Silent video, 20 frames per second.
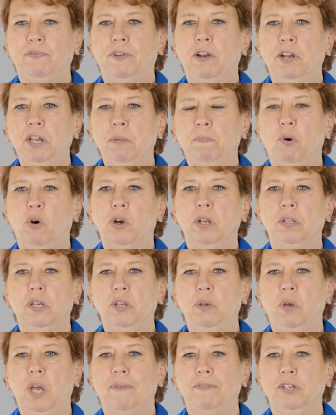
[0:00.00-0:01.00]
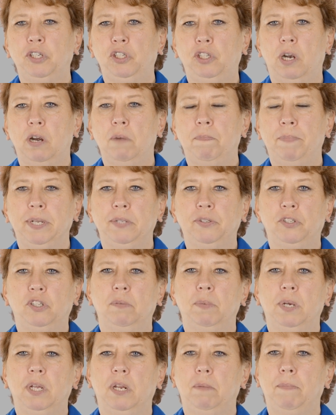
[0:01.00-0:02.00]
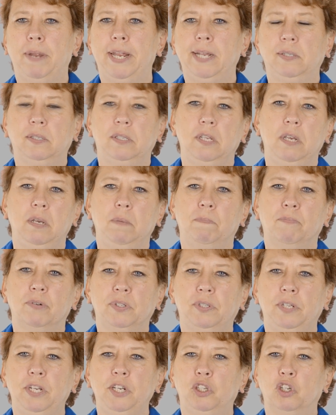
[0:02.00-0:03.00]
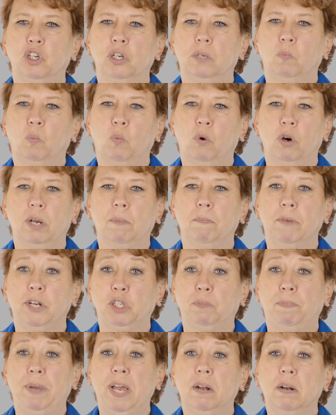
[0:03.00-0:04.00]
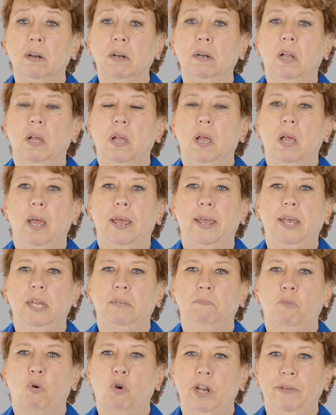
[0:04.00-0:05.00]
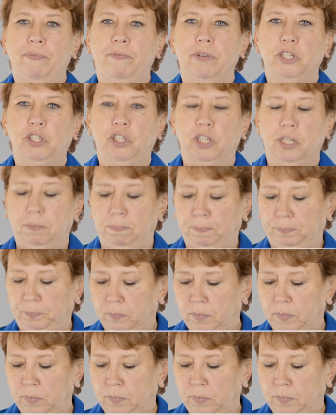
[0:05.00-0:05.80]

very important that you have a sharp instrument. It makes the procedure work much better and more efficient.